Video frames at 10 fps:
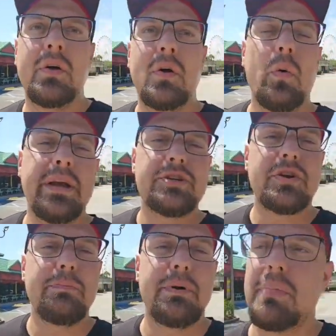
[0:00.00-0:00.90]
Wings,
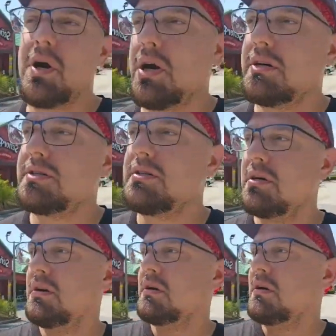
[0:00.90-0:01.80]
shrimp, and burgers.
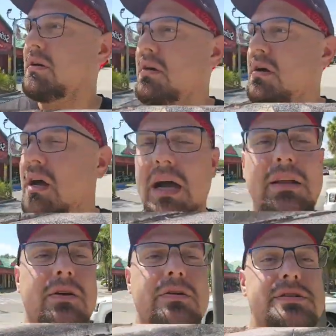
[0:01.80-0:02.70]
I
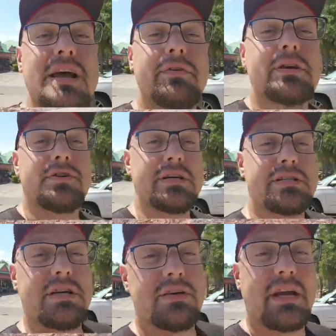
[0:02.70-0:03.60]
like Hooters. They have good drinks in there.